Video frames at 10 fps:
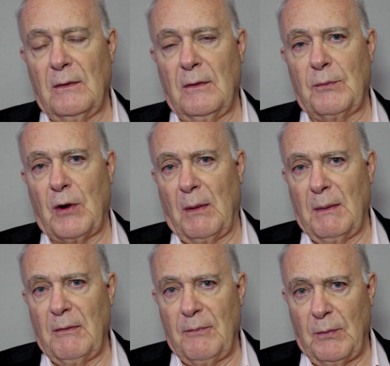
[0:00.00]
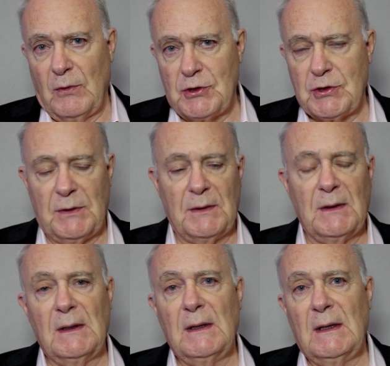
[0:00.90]
the problem of pollution
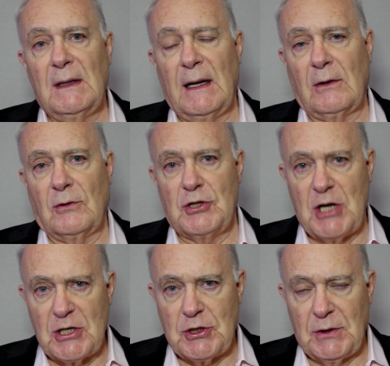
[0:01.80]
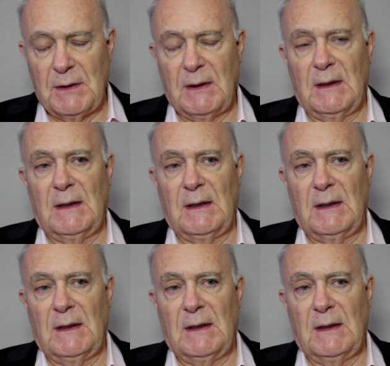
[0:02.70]
and congestion,